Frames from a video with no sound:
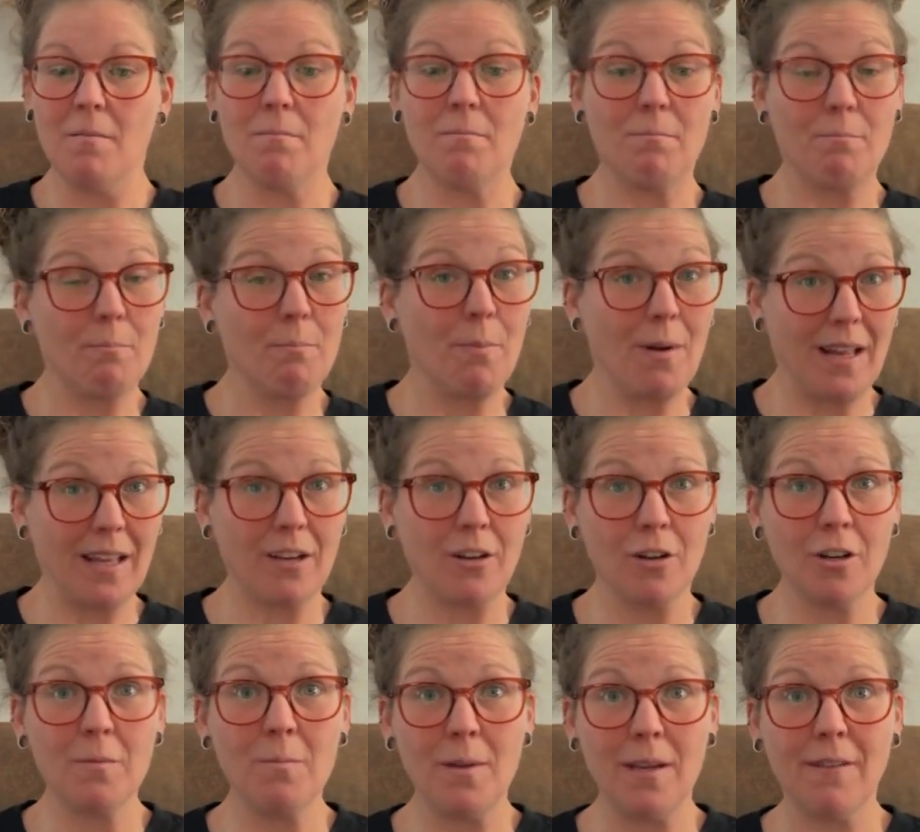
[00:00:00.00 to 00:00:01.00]
but it
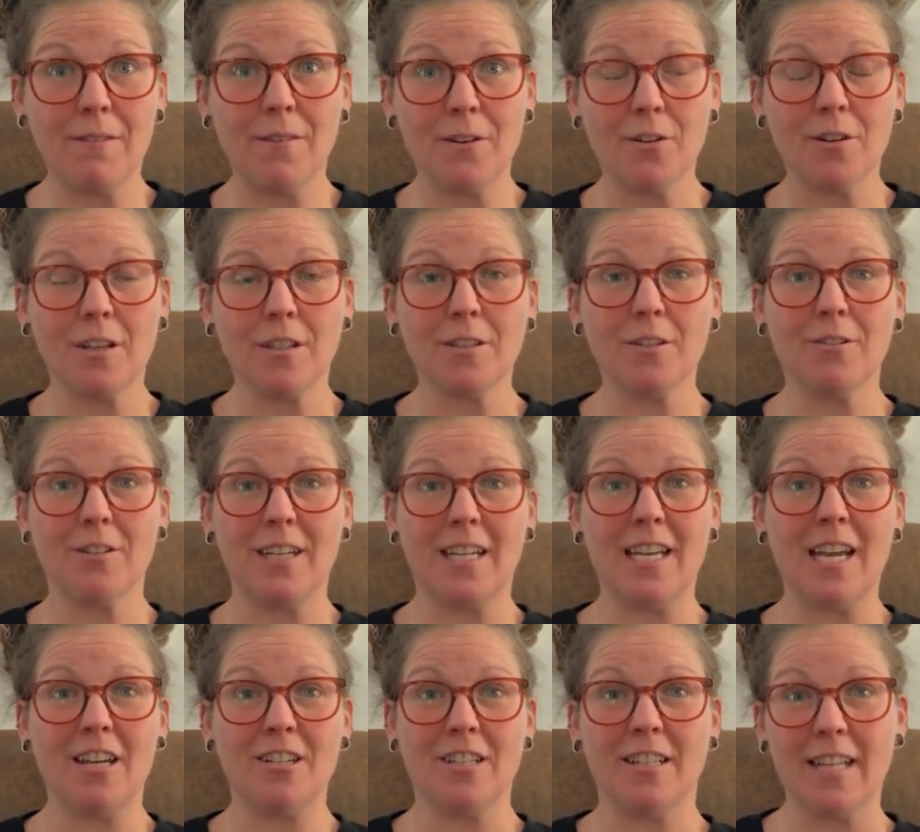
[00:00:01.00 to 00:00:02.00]
could be a very clear indication.